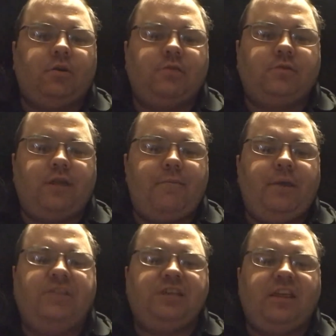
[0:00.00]
And so that
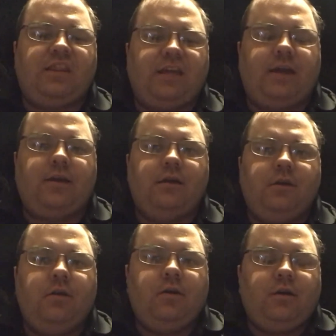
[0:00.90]
makes you think.
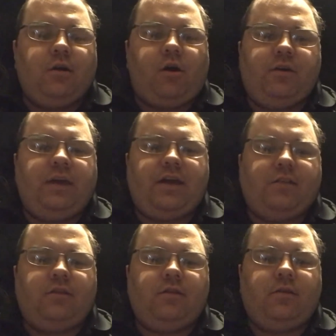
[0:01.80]
Yeah,
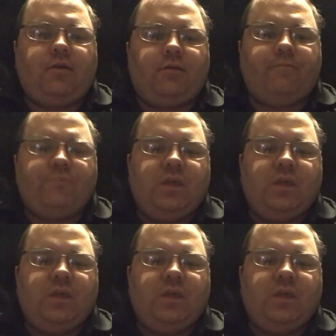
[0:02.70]
you know,